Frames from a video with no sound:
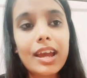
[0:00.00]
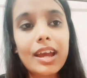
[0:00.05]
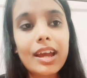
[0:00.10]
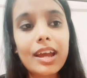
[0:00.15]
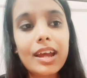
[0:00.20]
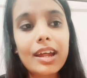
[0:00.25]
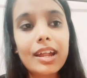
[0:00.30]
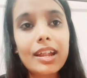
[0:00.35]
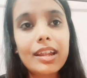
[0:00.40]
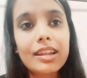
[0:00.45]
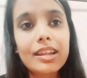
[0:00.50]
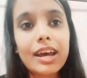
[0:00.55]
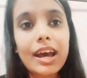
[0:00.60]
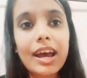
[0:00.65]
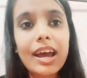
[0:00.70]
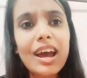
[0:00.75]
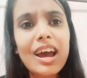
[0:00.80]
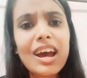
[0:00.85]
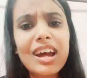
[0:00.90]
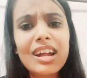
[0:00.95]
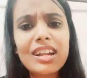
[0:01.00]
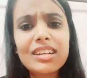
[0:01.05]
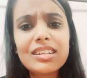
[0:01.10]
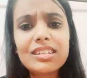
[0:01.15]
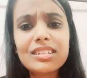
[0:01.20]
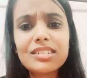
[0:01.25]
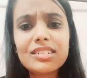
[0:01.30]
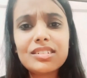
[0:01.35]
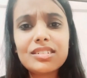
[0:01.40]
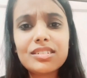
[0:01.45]
and I had
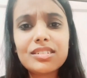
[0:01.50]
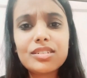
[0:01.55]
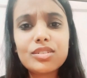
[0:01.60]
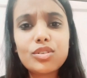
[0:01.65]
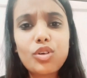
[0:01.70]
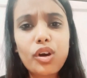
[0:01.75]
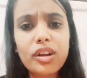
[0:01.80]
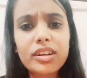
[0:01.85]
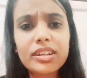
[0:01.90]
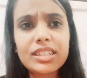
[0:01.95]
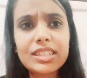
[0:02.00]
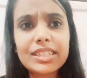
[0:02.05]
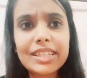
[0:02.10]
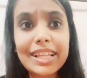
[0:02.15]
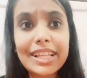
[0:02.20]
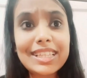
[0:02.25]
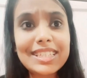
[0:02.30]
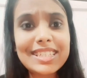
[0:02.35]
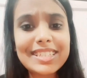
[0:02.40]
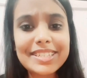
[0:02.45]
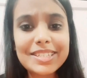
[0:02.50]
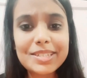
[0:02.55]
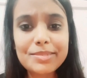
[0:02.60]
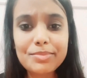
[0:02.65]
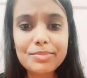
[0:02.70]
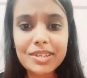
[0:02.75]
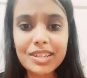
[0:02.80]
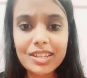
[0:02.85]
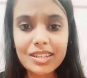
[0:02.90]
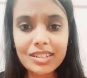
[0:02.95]
gotten 10
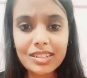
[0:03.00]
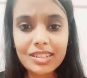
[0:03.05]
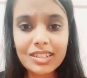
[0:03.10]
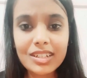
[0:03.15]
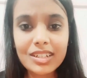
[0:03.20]
CGPA,